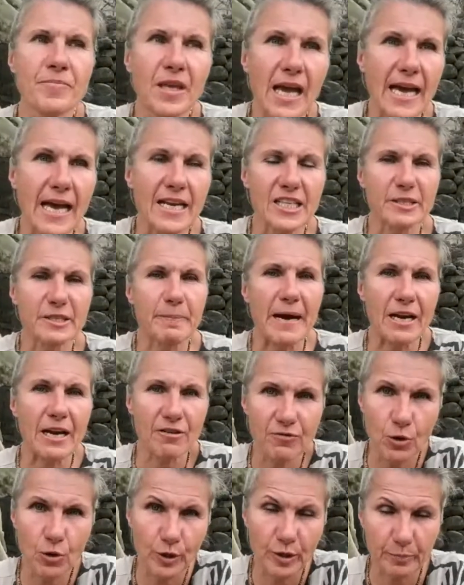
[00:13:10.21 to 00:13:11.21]
And in spite
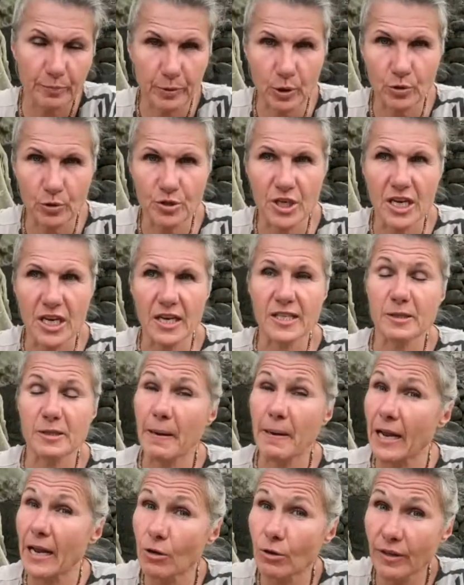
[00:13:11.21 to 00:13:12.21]
of all the protein, in
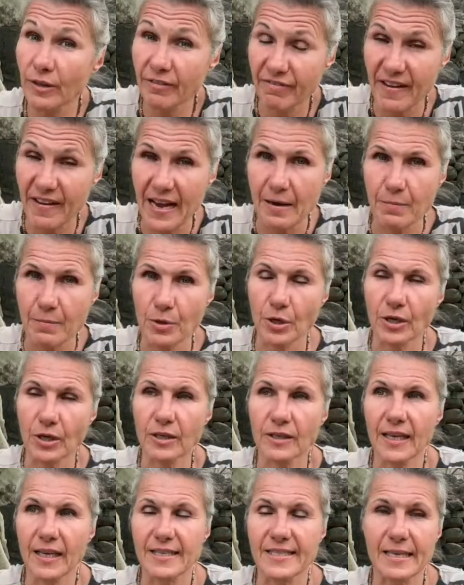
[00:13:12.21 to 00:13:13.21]
spite of all the fiber,
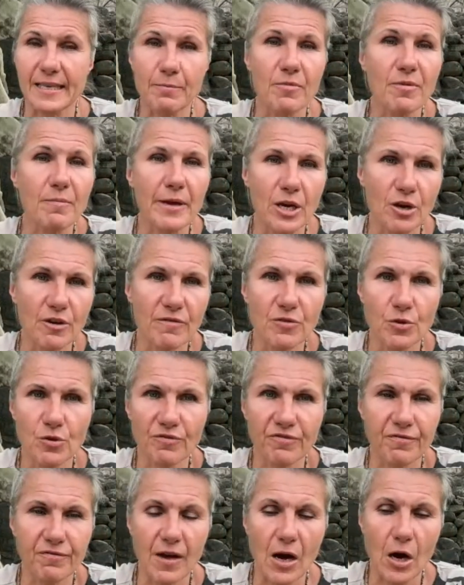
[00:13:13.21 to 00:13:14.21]
and many of you
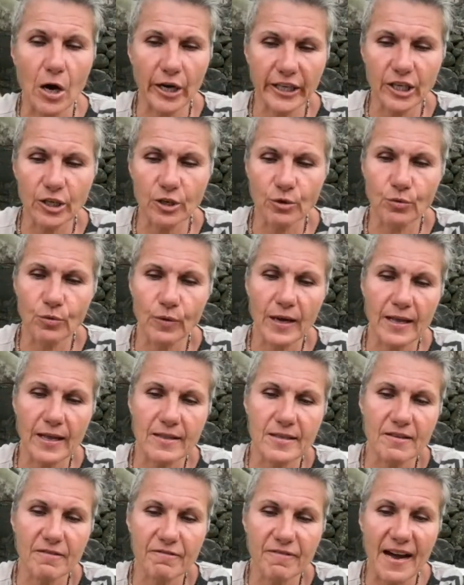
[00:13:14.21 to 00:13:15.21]
argue
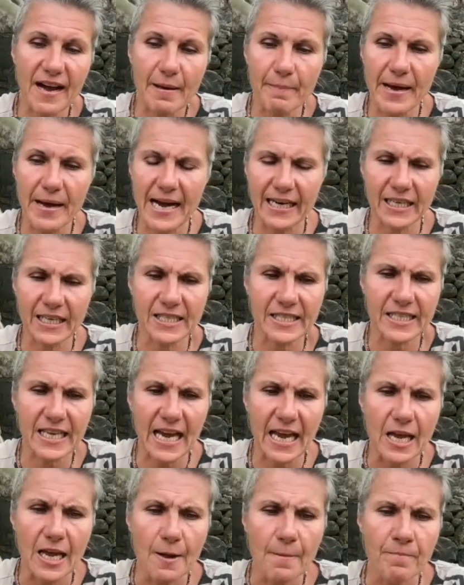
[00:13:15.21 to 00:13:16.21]
and fight back and
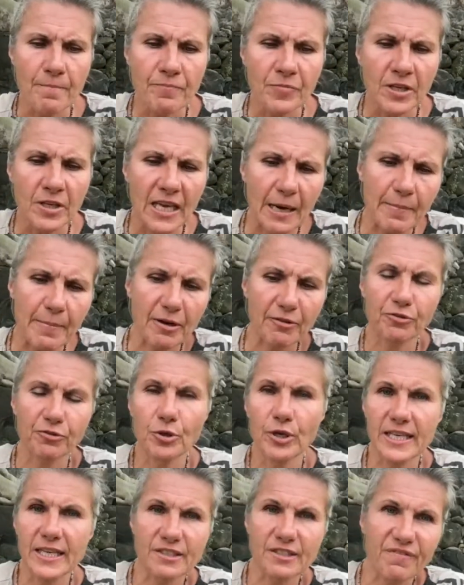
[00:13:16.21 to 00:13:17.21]
say, yeah, but
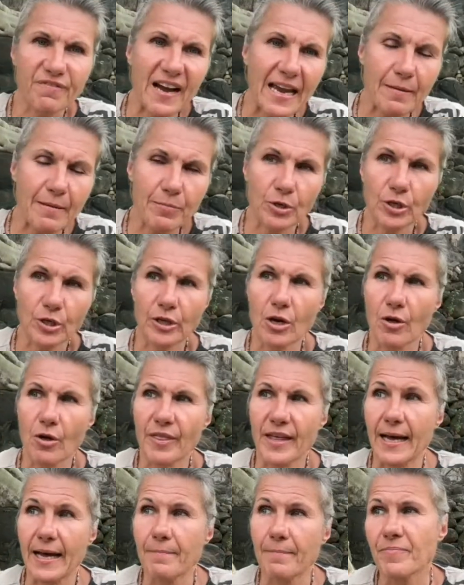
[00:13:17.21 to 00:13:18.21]
fruit has fiber and all
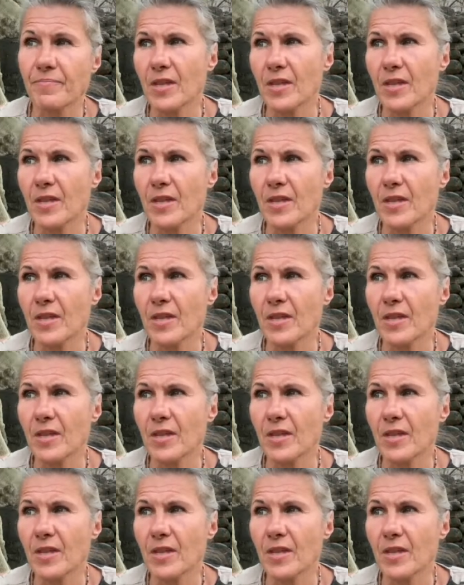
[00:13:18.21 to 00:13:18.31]
that.